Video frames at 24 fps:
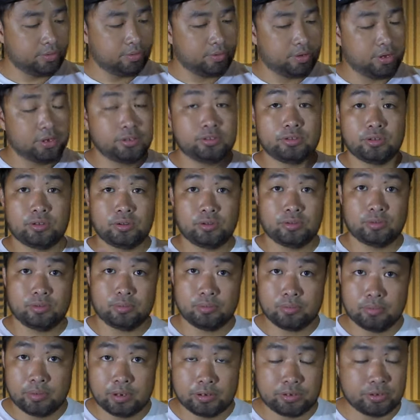Okay, so
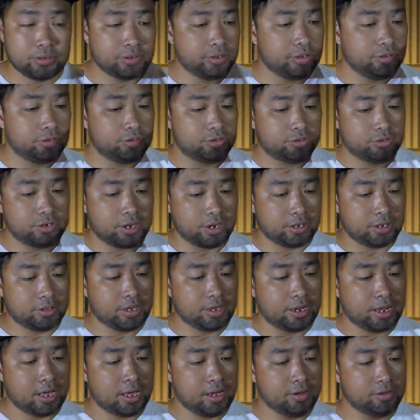make sure that you check
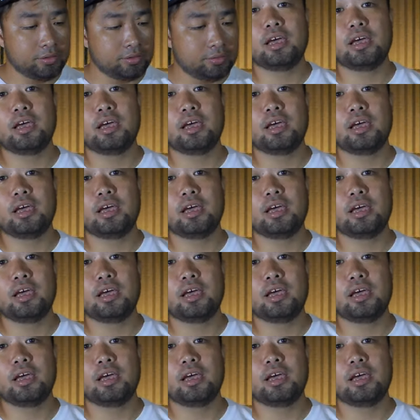that out.